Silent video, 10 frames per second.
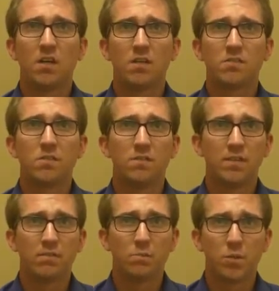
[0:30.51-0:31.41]
Also,
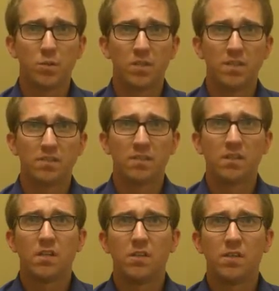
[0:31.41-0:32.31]
if you have employees,
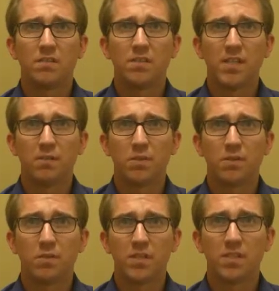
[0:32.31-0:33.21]
you have the same
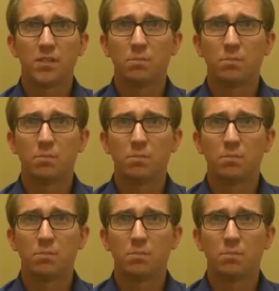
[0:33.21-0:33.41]
withholding,